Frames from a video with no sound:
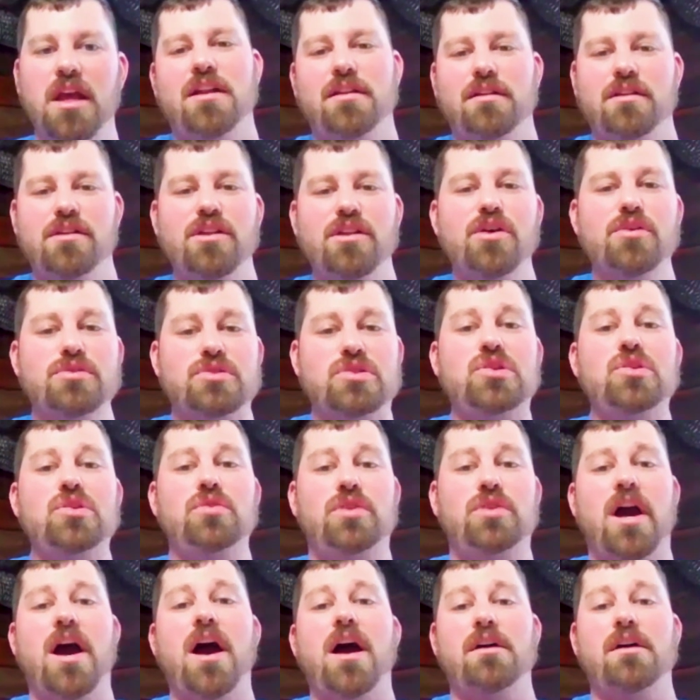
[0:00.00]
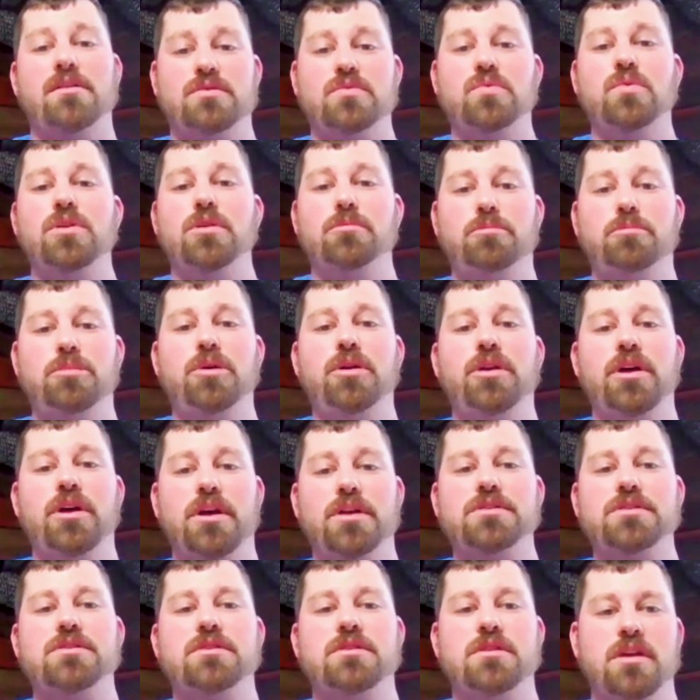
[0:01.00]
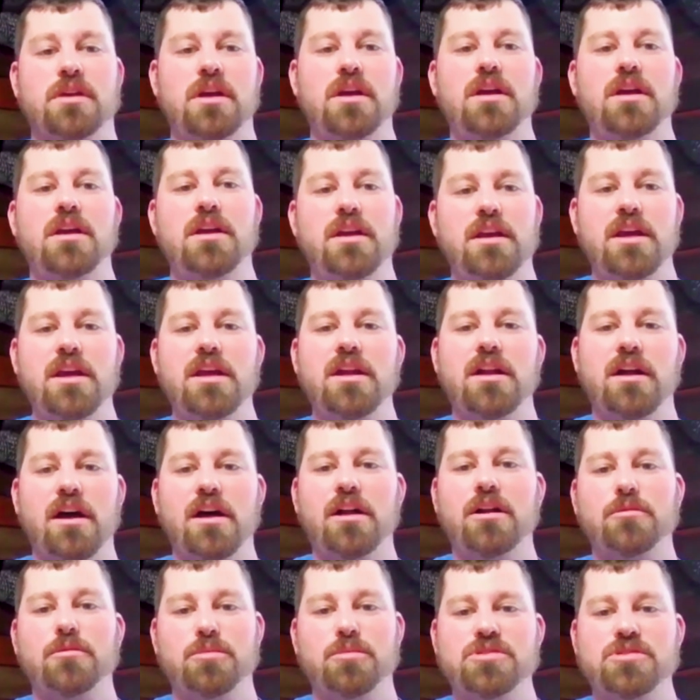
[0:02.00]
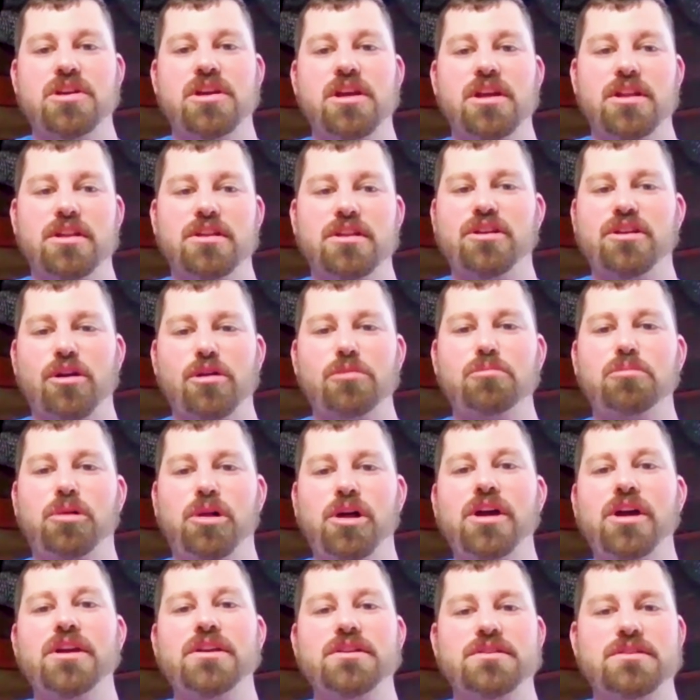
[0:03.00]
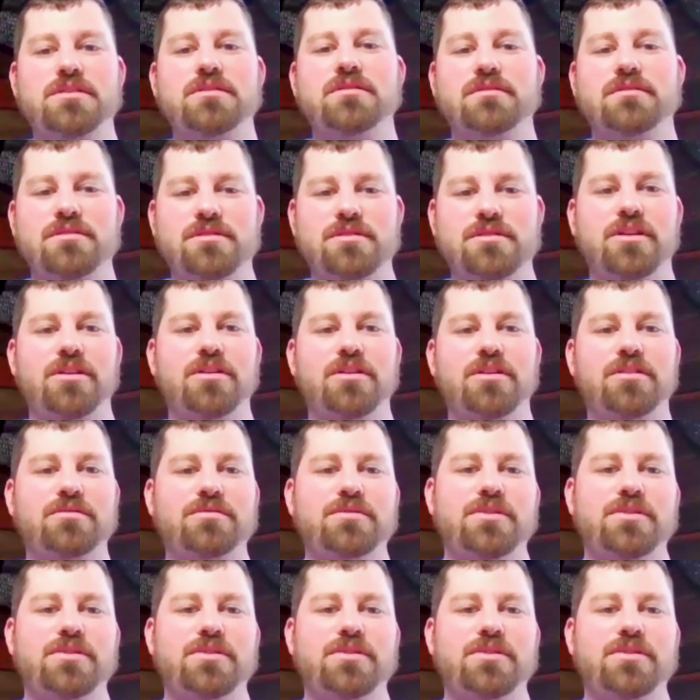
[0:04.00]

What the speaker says: And those two coyotes would have put us in 100% third place. So,